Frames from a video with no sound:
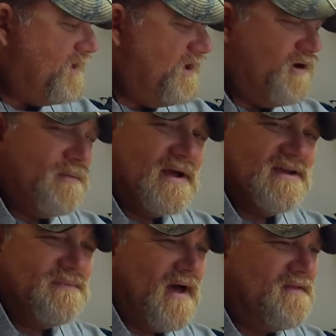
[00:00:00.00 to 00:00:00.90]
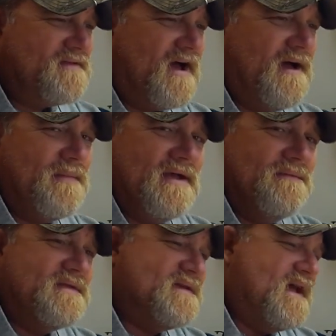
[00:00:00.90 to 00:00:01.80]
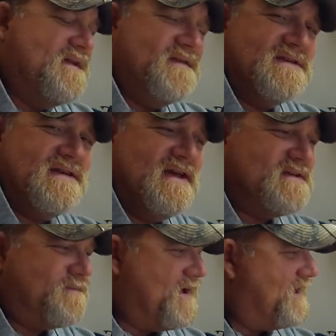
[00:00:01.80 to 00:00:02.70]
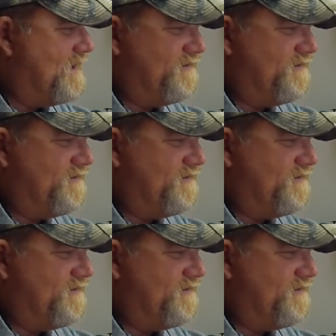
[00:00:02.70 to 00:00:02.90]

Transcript: you know, because by the time at the end of the season, man,